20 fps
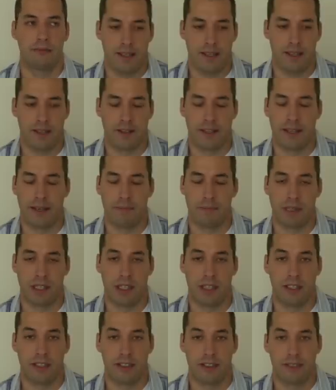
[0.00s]
You know that
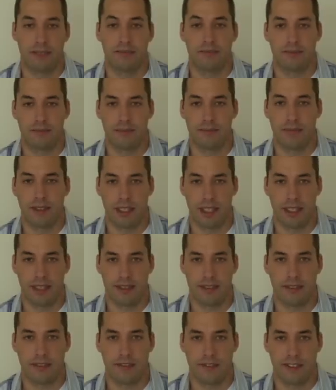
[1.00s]
blonde, as
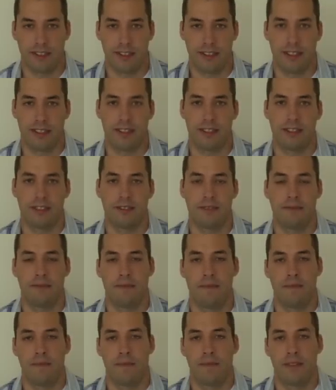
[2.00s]
you referred to her?
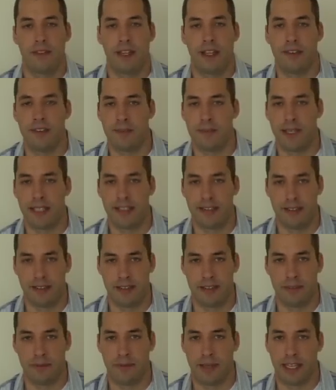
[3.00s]
That was my
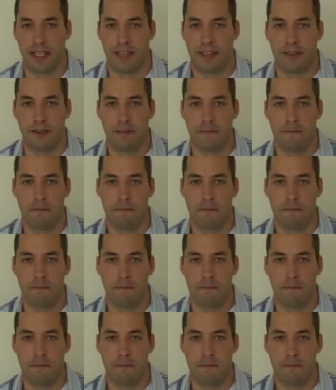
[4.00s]
sister, Megan.